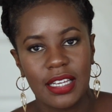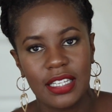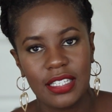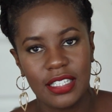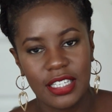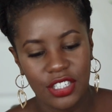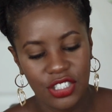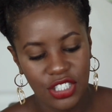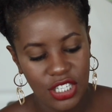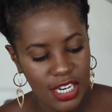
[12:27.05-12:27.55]

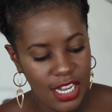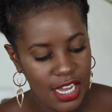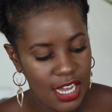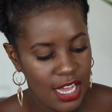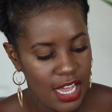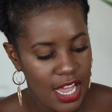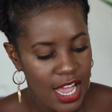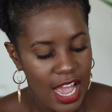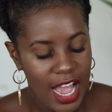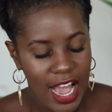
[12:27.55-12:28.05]

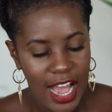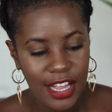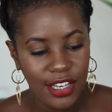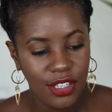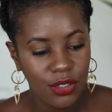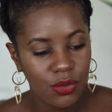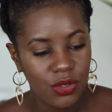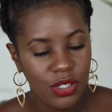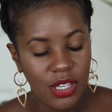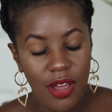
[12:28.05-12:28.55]
conditioner
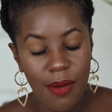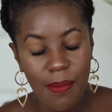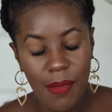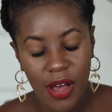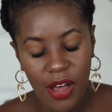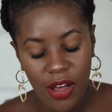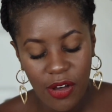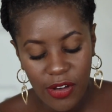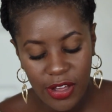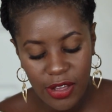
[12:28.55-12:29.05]
and also in
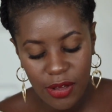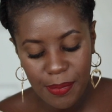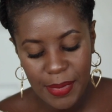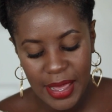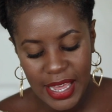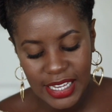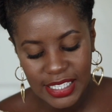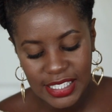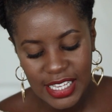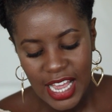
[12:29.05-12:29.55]
my oil
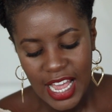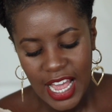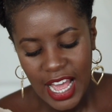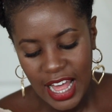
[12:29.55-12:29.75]
mix.